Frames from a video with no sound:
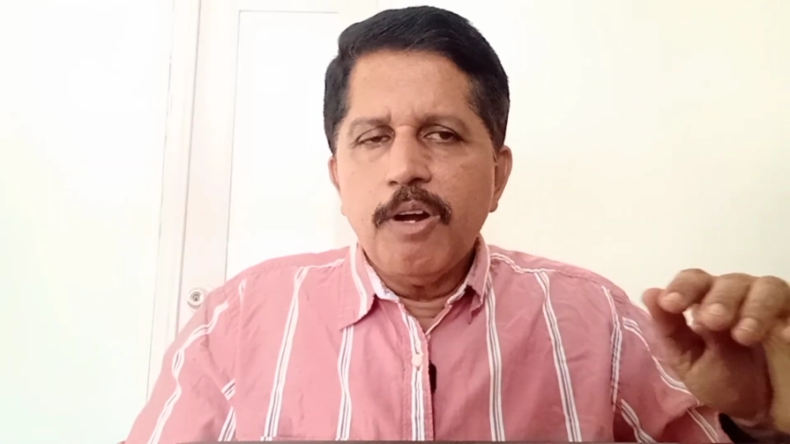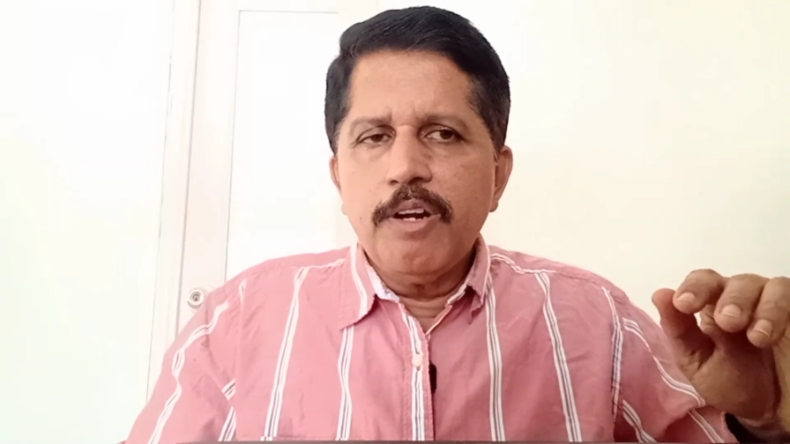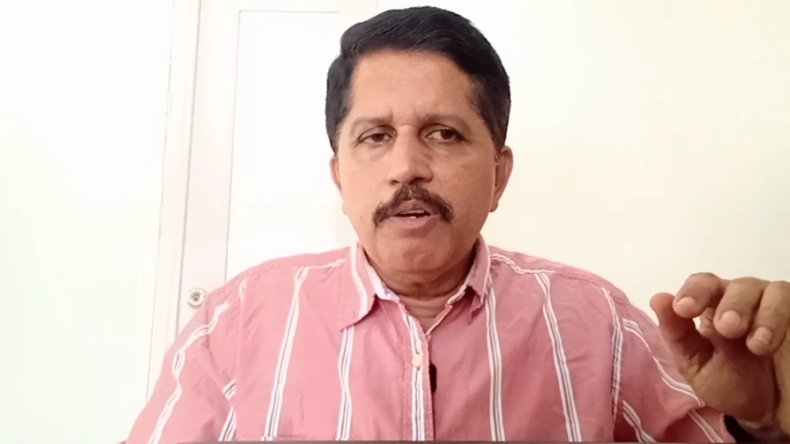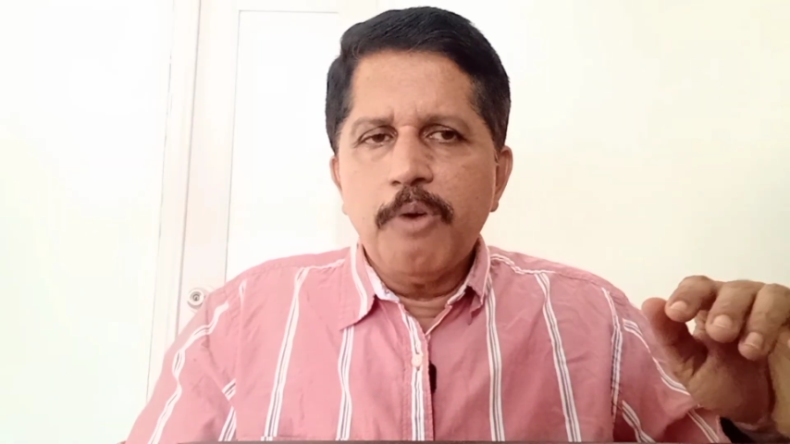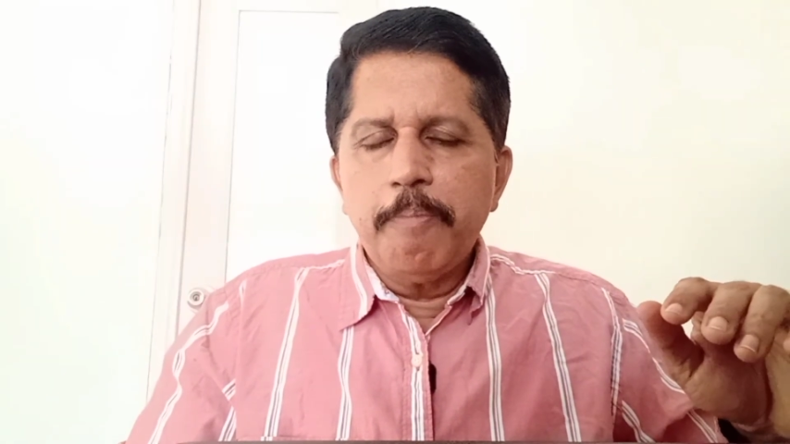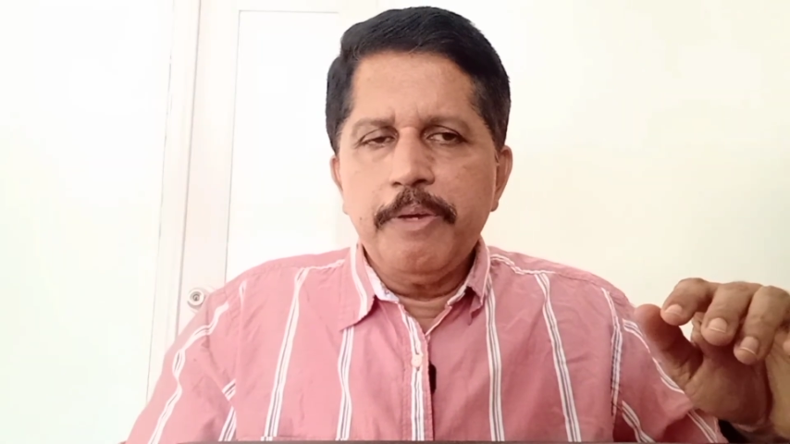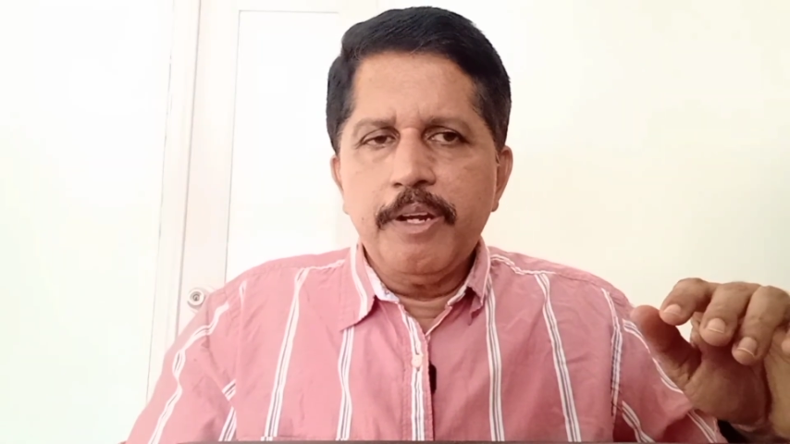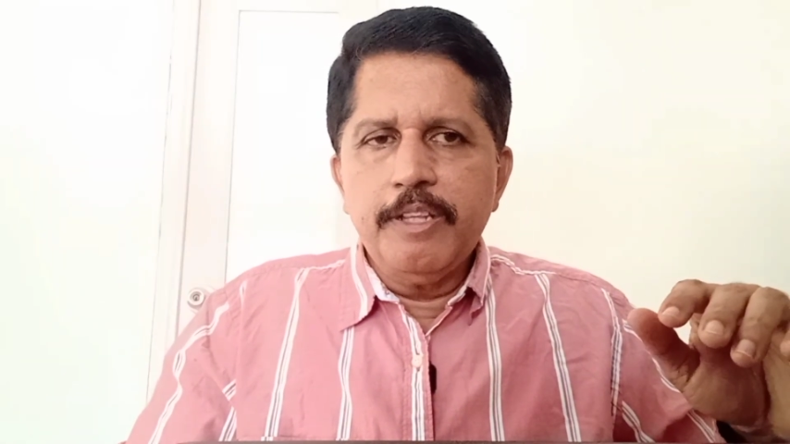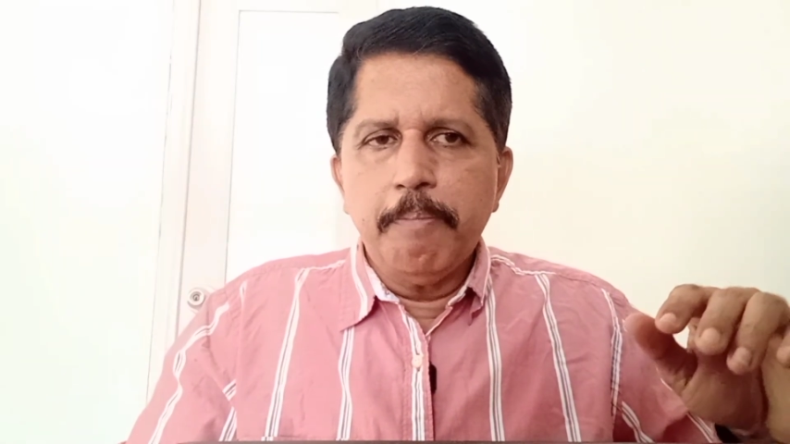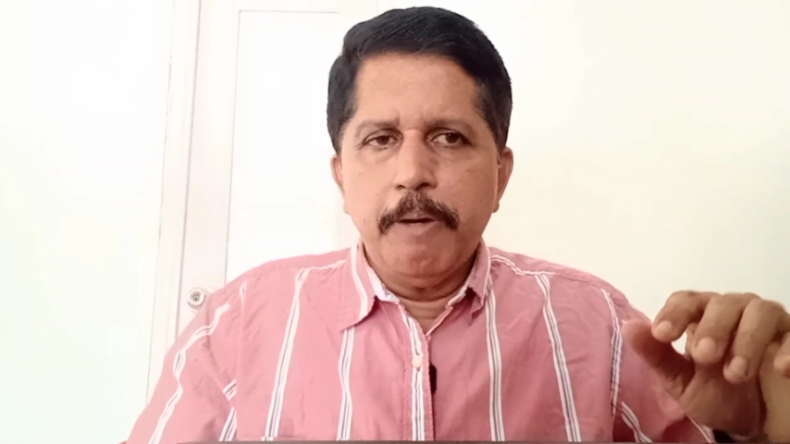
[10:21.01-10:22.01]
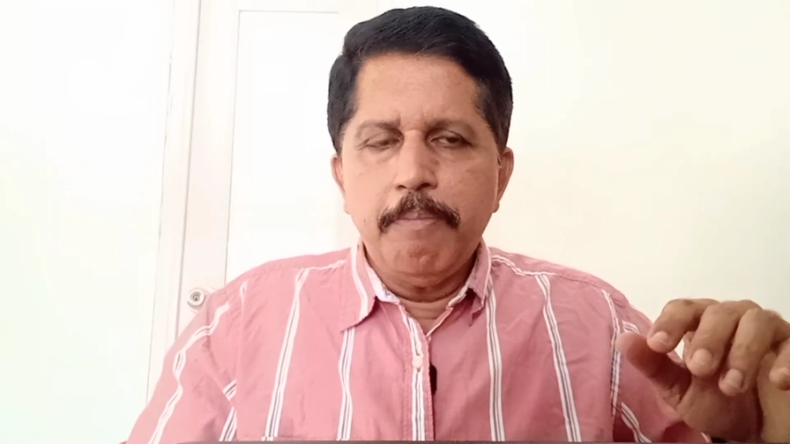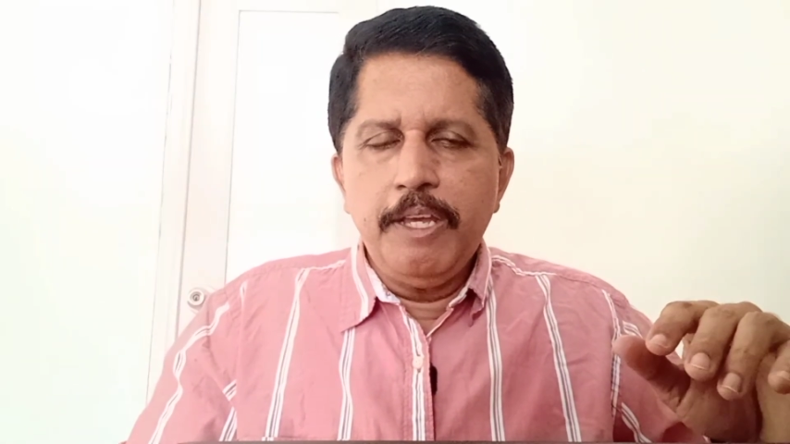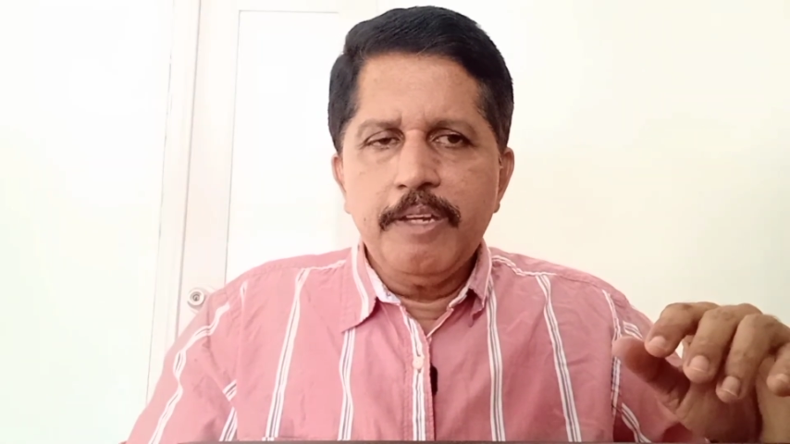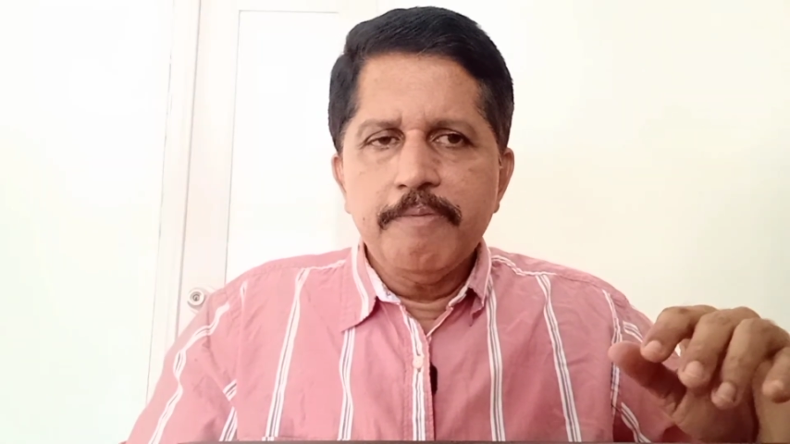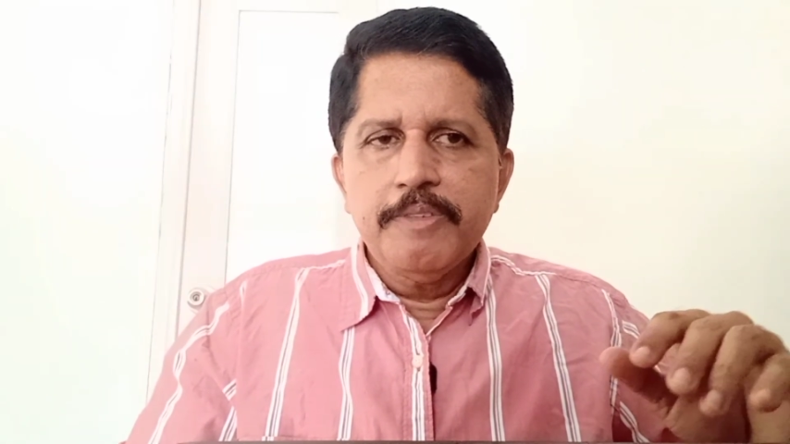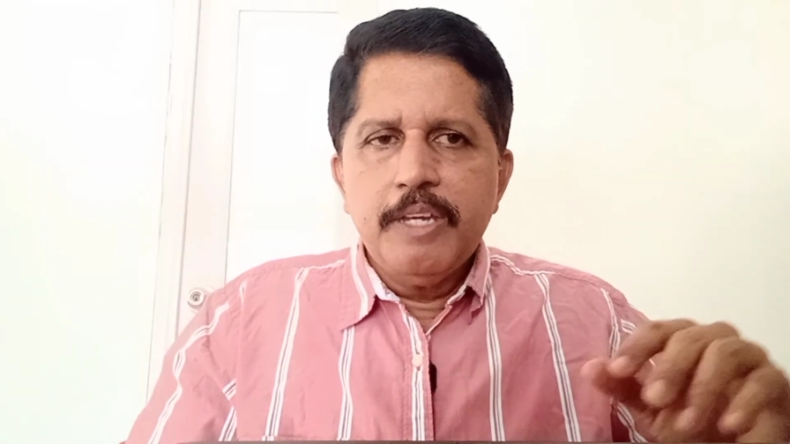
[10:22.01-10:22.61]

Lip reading: wanted to appear in the public.